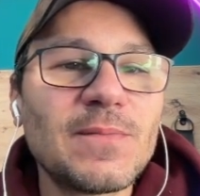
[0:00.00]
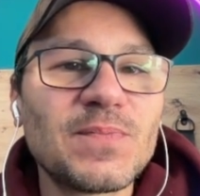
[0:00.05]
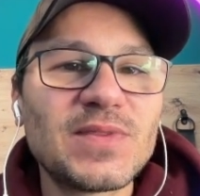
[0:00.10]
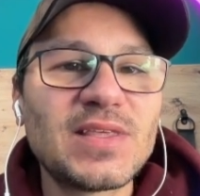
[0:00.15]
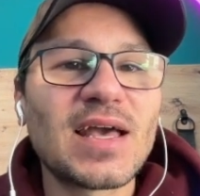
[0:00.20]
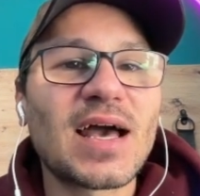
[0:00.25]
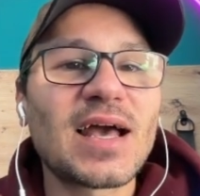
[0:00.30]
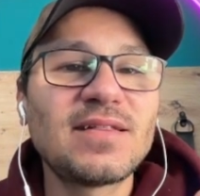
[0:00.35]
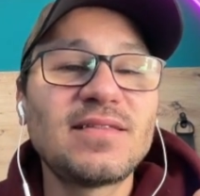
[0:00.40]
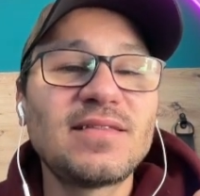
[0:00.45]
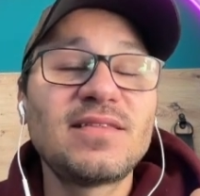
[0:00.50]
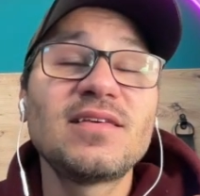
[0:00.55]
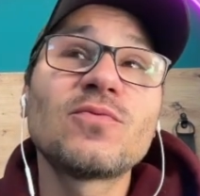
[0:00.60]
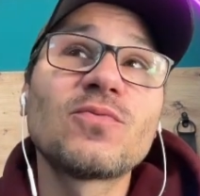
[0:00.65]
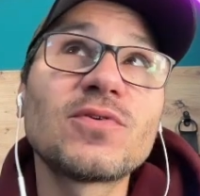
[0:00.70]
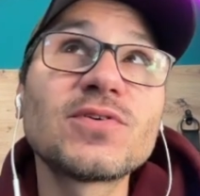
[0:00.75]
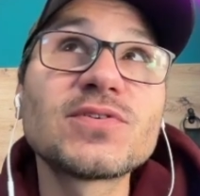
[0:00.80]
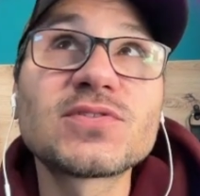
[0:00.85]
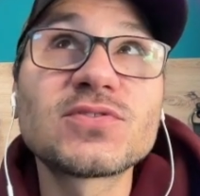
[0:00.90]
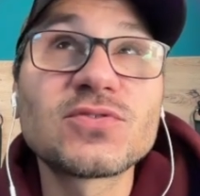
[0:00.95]
The idea
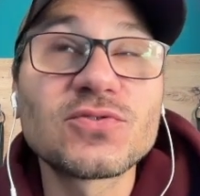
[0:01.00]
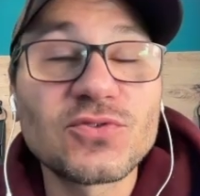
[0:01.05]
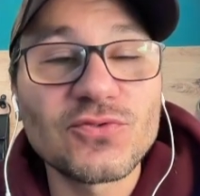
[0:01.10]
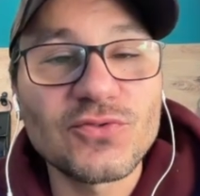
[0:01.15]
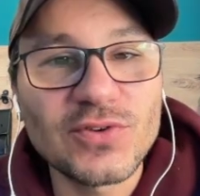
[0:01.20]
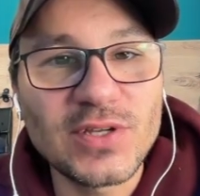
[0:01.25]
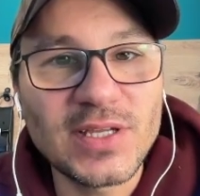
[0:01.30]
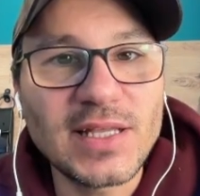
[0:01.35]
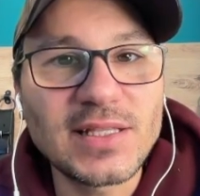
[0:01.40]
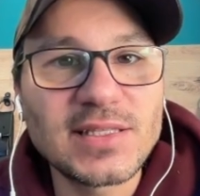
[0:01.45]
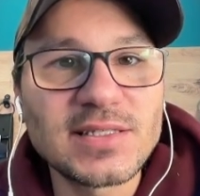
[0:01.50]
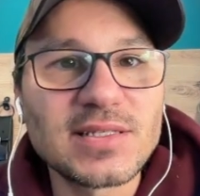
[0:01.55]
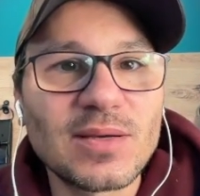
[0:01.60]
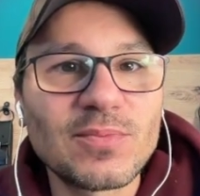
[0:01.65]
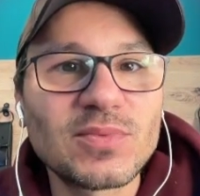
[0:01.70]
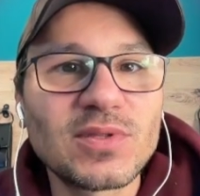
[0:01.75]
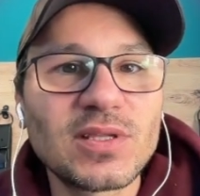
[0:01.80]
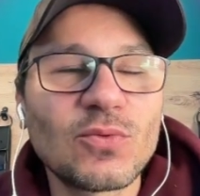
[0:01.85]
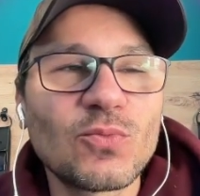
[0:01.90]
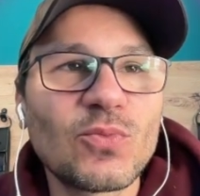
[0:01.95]
was to create
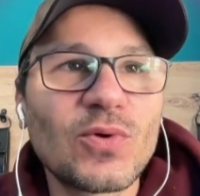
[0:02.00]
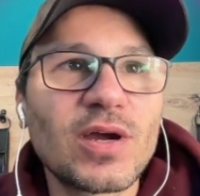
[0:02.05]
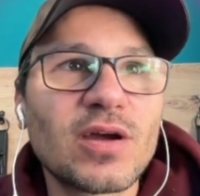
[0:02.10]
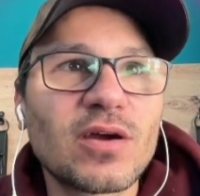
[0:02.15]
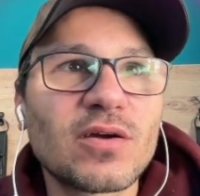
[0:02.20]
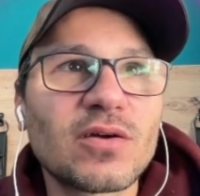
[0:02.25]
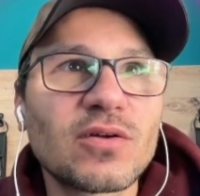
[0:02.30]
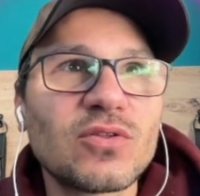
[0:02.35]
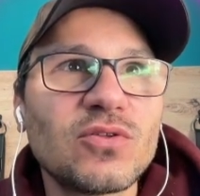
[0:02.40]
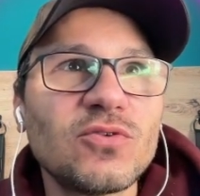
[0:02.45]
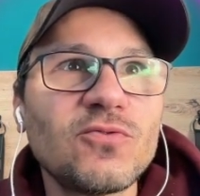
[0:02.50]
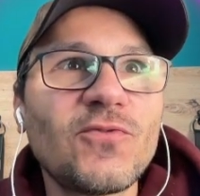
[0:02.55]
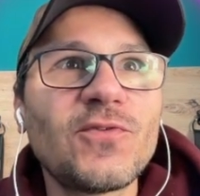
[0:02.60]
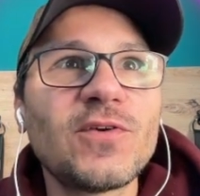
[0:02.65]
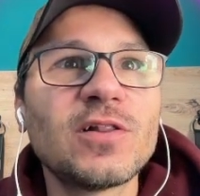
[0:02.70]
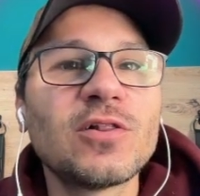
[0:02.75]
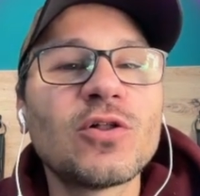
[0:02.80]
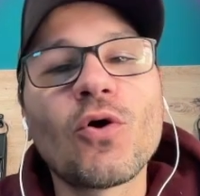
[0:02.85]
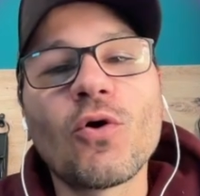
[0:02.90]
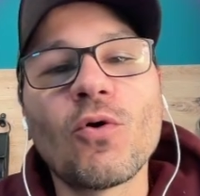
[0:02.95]
something where you
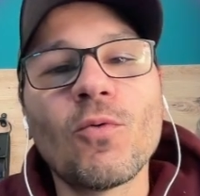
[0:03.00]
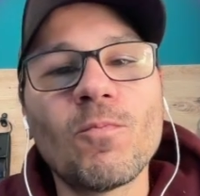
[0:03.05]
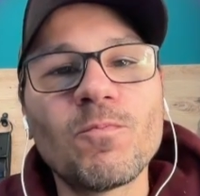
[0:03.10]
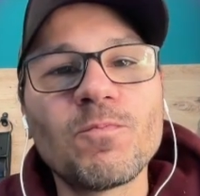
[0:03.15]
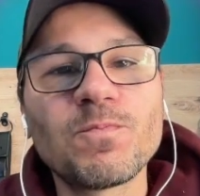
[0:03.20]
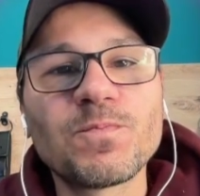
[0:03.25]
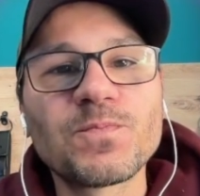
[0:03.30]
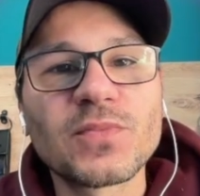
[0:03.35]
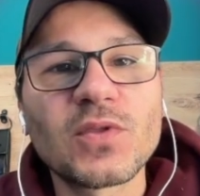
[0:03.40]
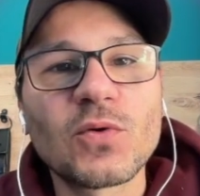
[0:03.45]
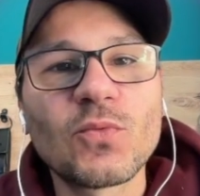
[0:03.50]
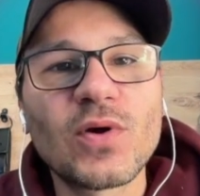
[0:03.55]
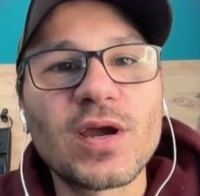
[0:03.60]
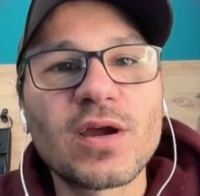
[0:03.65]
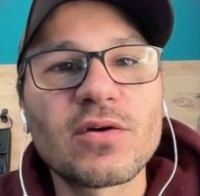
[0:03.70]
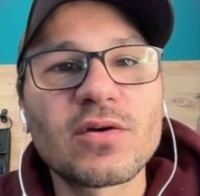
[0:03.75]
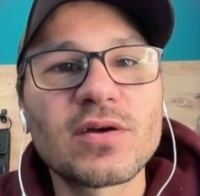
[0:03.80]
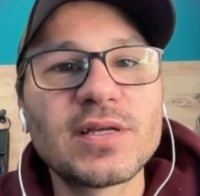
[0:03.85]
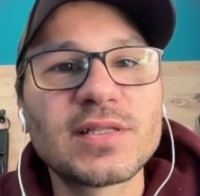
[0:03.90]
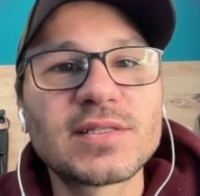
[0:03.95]
feel home,
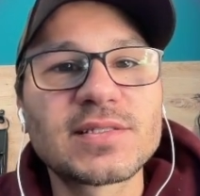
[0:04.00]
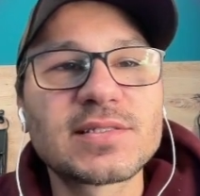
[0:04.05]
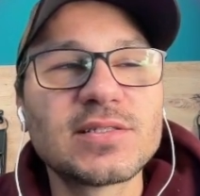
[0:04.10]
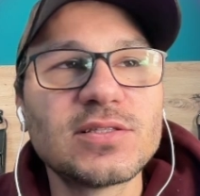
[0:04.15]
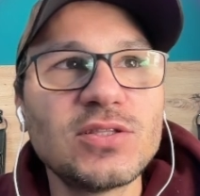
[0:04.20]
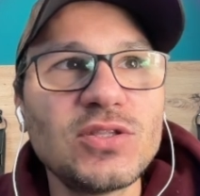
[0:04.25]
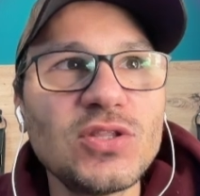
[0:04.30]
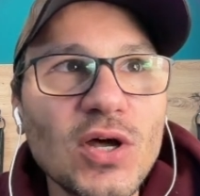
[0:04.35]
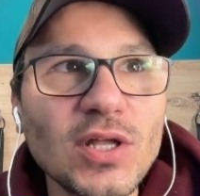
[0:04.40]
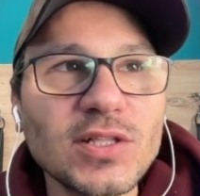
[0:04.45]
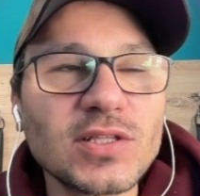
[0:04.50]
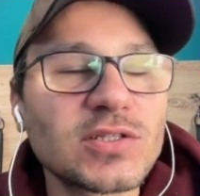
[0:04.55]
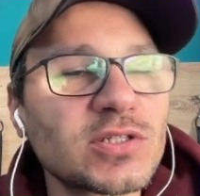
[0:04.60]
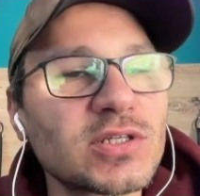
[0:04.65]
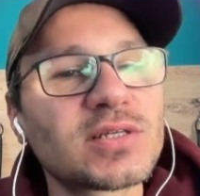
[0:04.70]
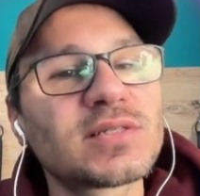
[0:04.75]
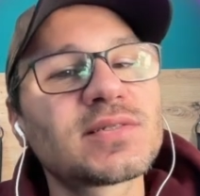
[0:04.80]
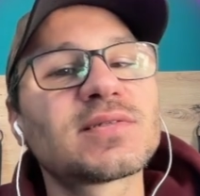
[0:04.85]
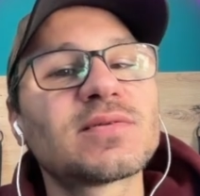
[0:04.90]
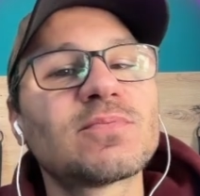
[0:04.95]
where it's not
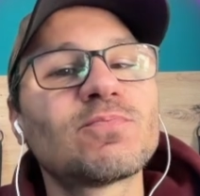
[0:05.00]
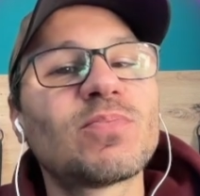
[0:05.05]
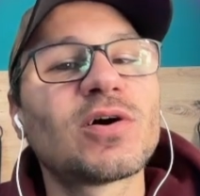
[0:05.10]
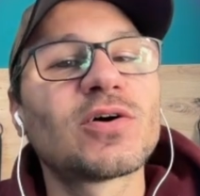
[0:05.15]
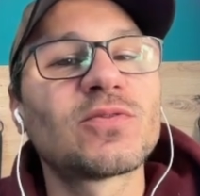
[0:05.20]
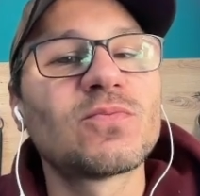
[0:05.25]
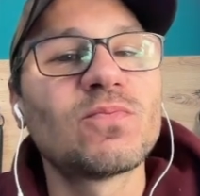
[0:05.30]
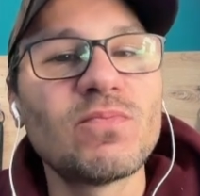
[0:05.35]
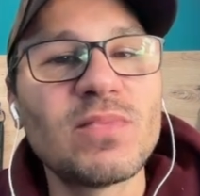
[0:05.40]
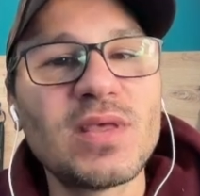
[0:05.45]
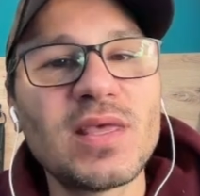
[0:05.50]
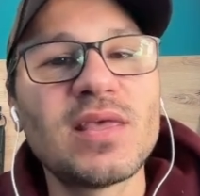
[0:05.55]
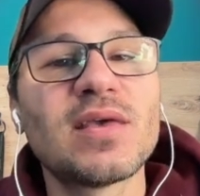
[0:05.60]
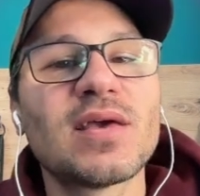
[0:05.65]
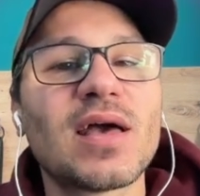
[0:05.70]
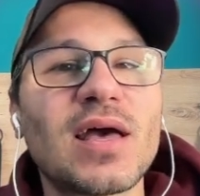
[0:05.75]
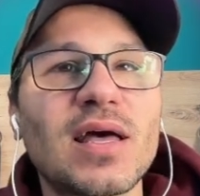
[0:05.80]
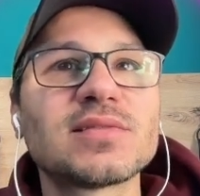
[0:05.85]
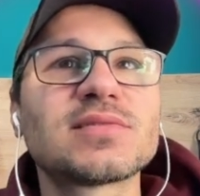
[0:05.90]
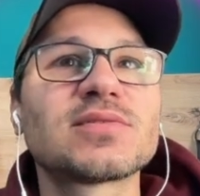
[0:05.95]
just about me
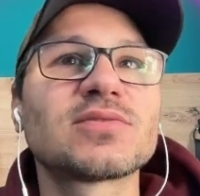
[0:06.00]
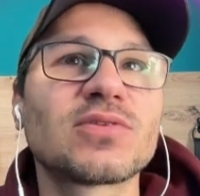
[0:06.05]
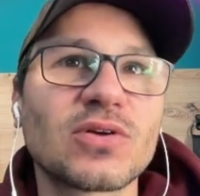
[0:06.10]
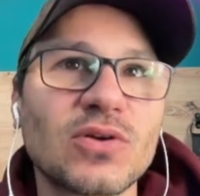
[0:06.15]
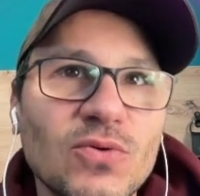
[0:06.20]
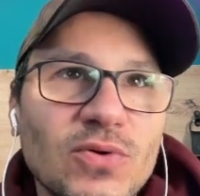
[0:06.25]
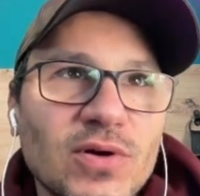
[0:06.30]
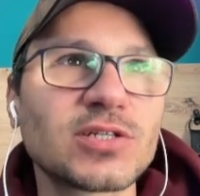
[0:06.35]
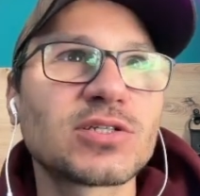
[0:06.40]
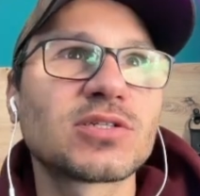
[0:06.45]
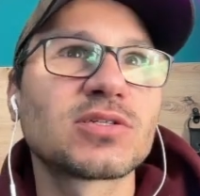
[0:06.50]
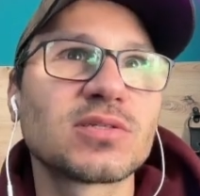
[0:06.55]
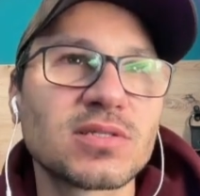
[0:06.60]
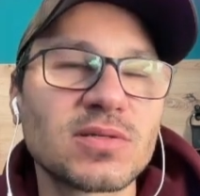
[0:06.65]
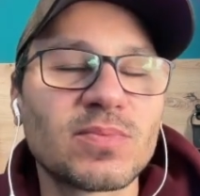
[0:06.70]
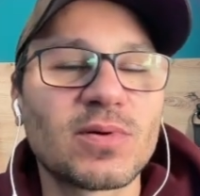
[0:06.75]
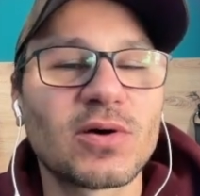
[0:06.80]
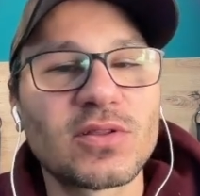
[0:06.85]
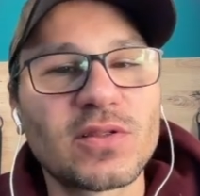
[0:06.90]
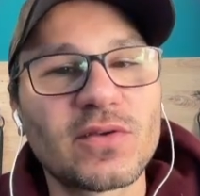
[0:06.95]
answering questions
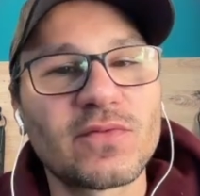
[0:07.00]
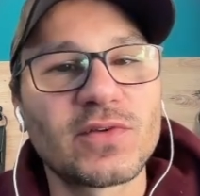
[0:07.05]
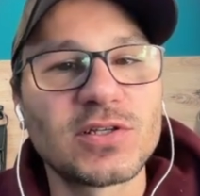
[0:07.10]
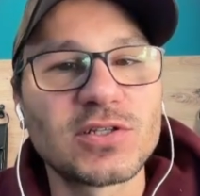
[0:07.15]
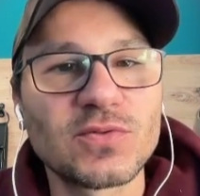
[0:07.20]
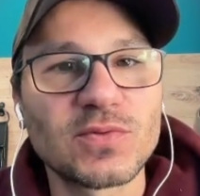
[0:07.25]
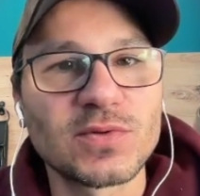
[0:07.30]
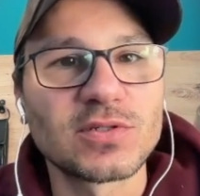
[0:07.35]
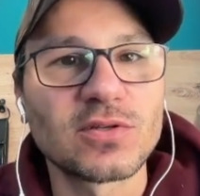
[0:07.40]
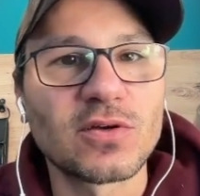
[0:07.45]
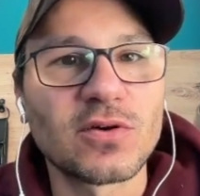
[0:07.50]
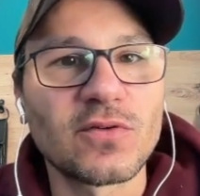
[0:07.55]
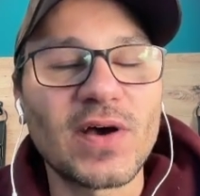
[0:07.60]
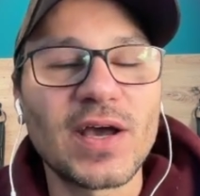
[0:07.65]
about DaVinci Resolve.